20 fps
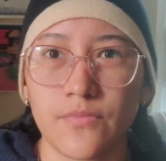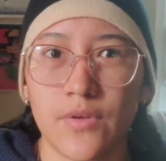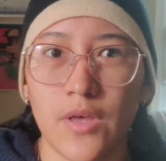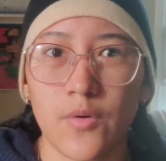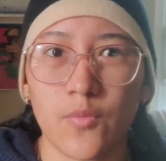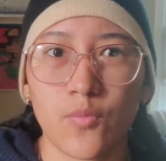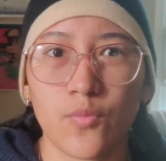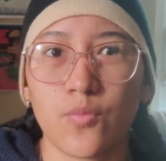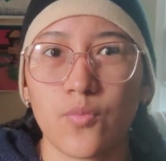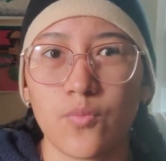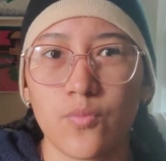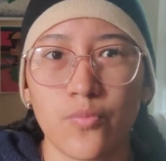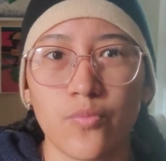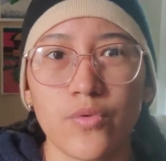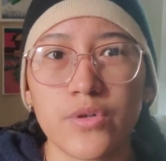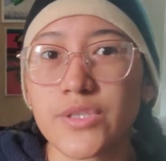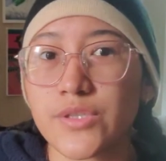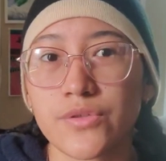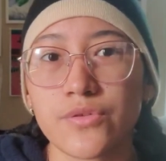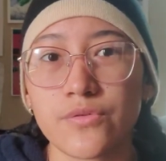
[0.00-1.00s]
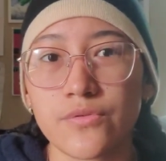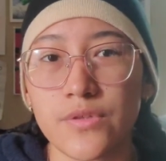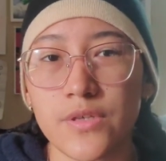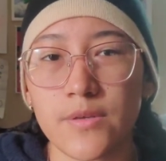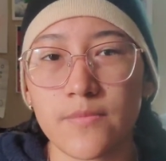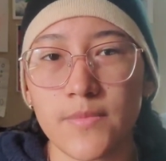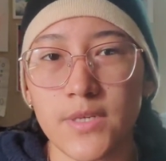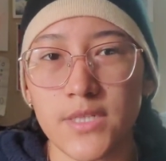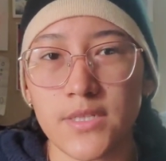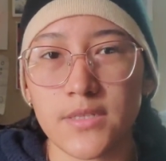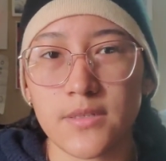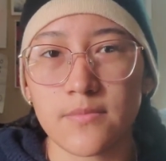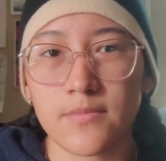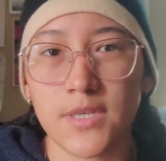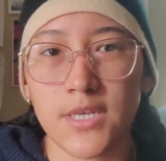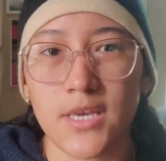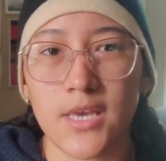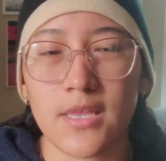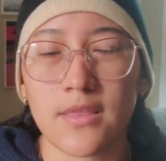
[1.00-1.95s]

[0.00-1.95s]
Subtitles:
And what do they mean to me?